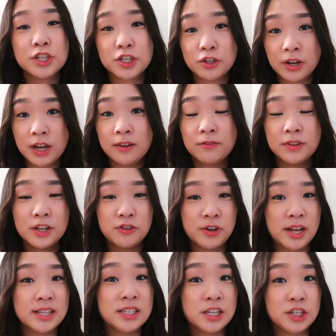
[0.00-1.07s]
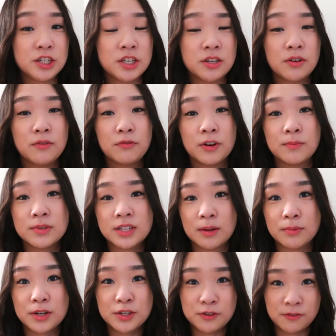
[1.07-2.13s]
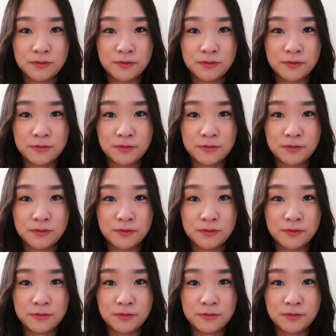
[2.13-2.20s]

is great for the transition from summer to